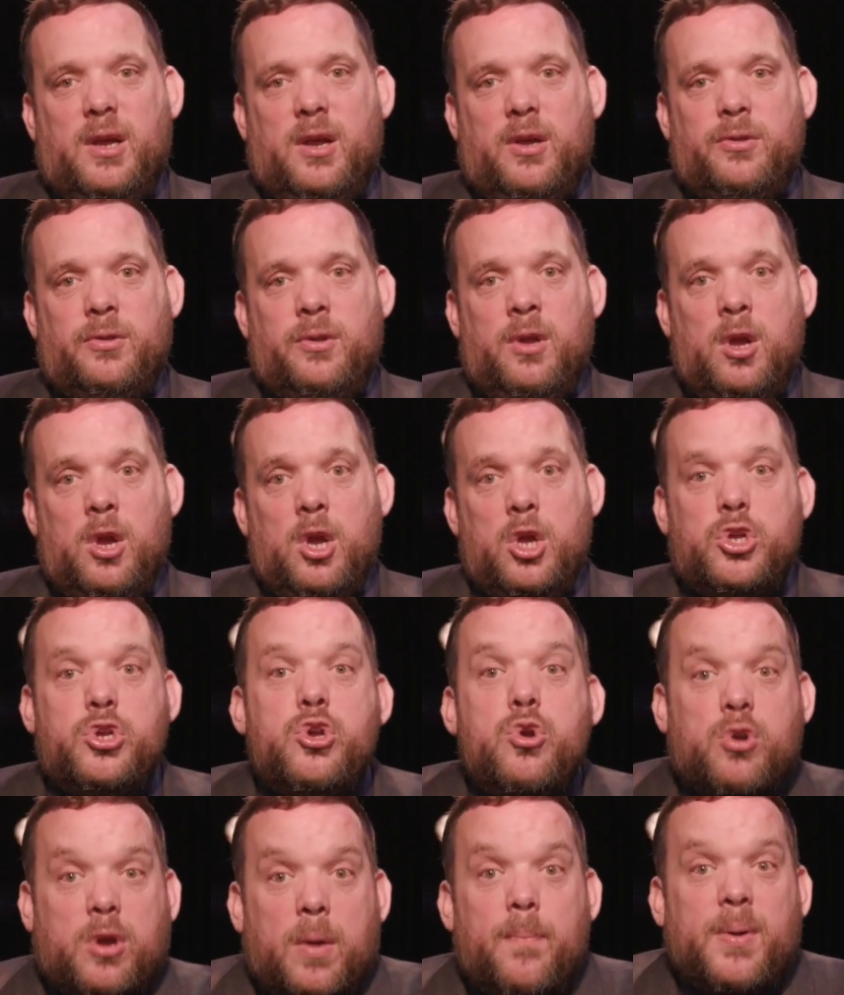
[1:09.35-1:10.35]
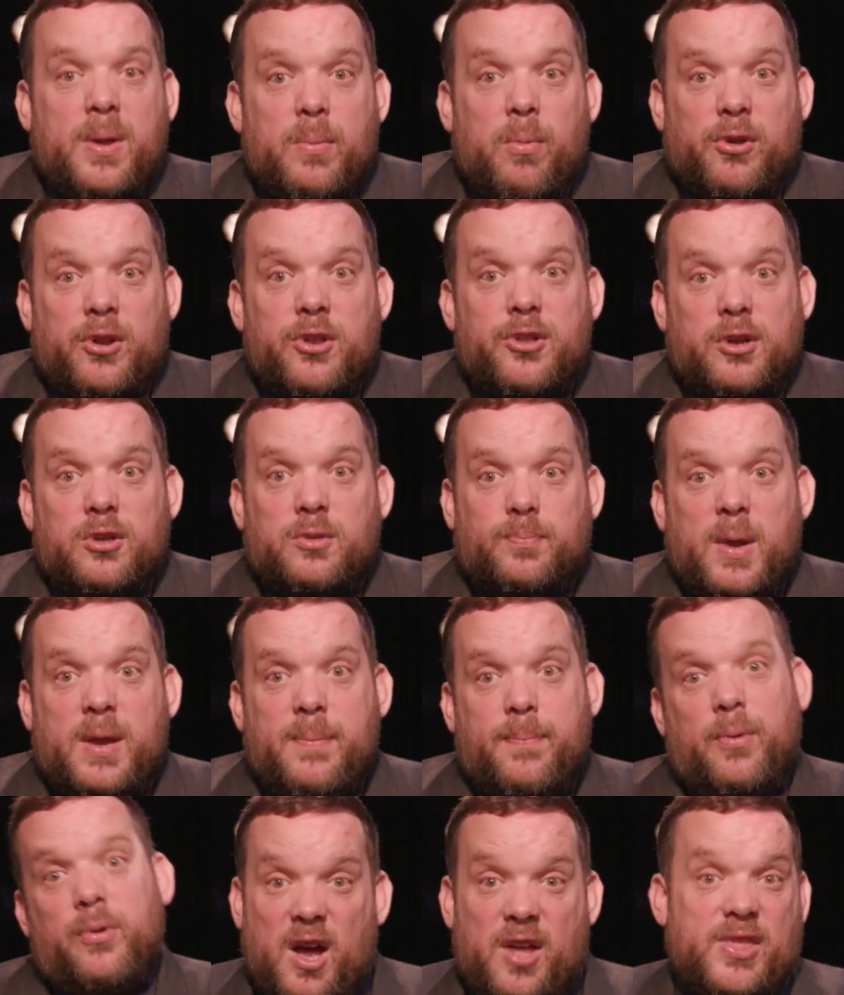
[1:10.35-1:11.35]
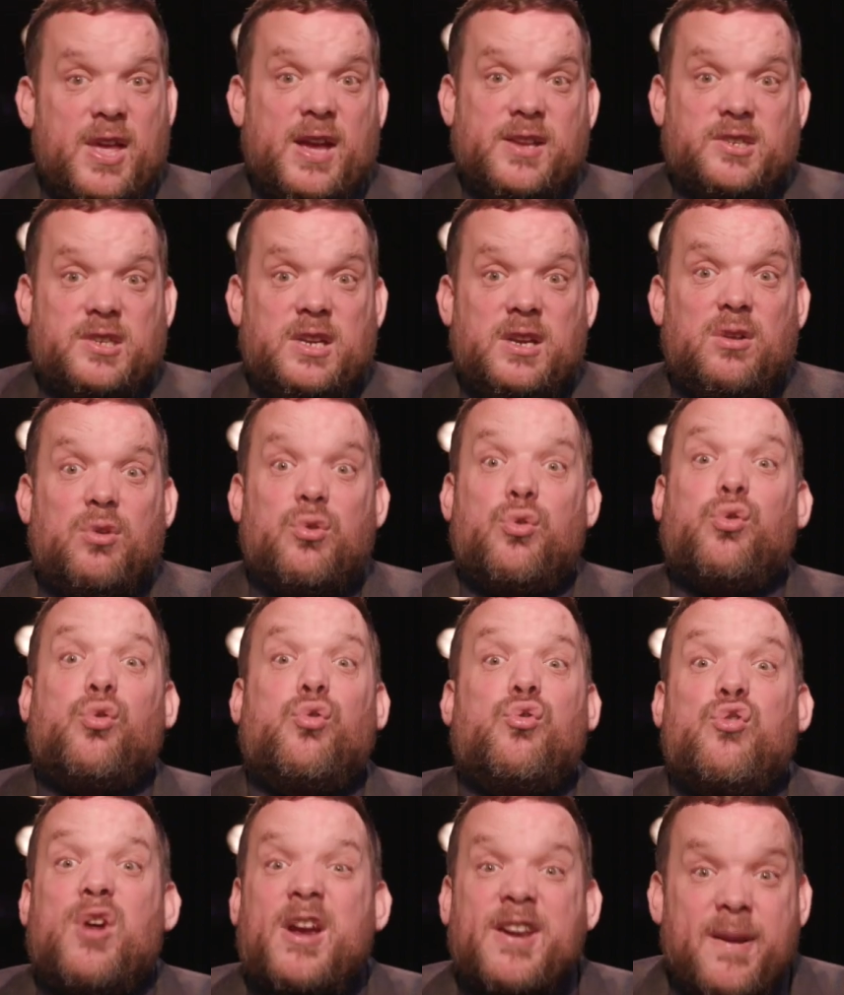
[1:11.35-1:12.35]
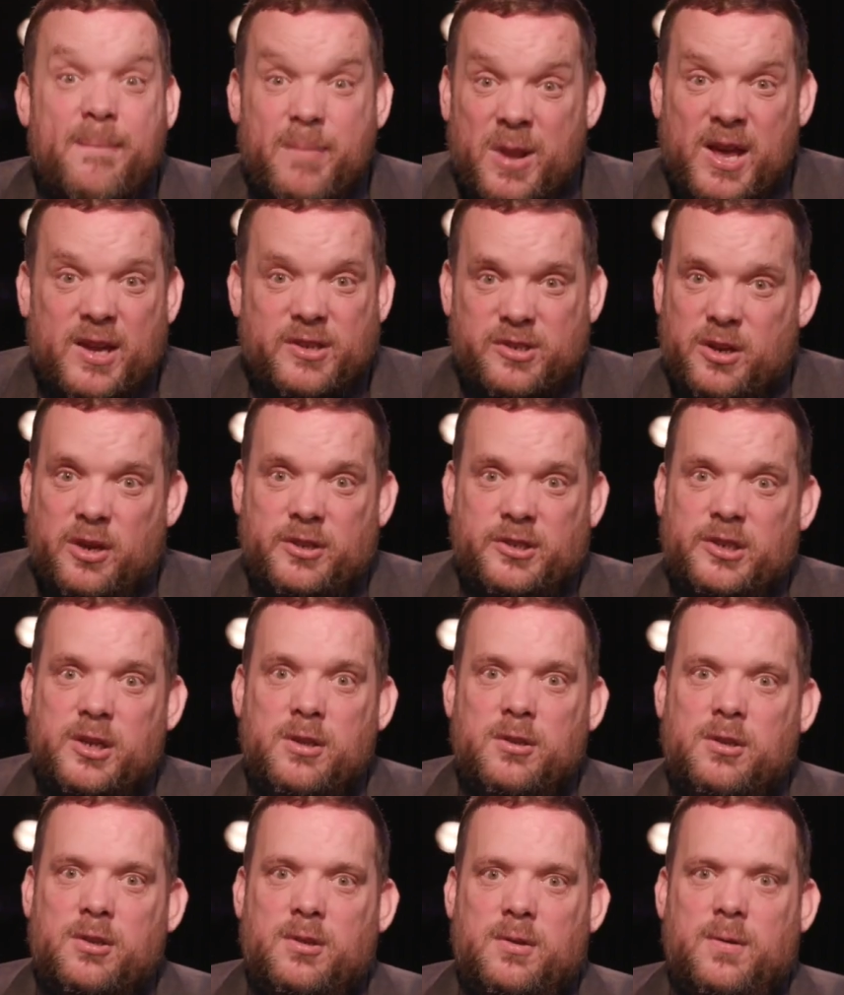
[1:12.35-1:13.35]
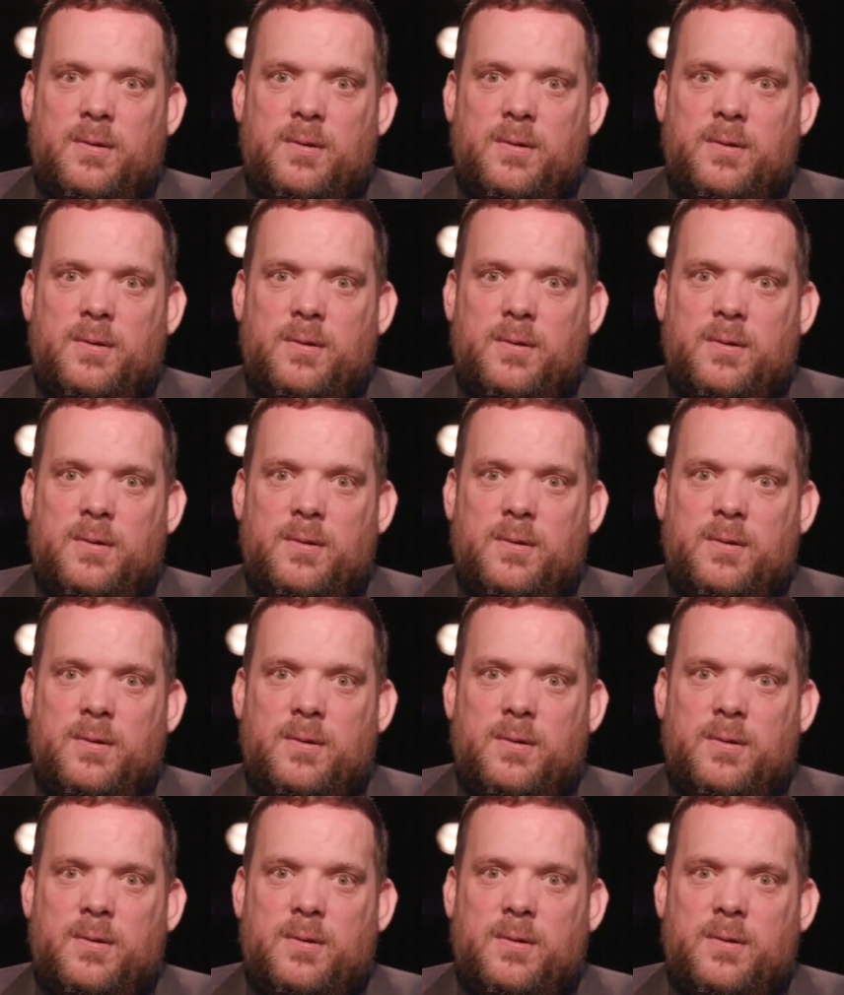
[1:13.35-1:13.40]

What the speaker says: And you can be one of those people. And that's incredibly exciting.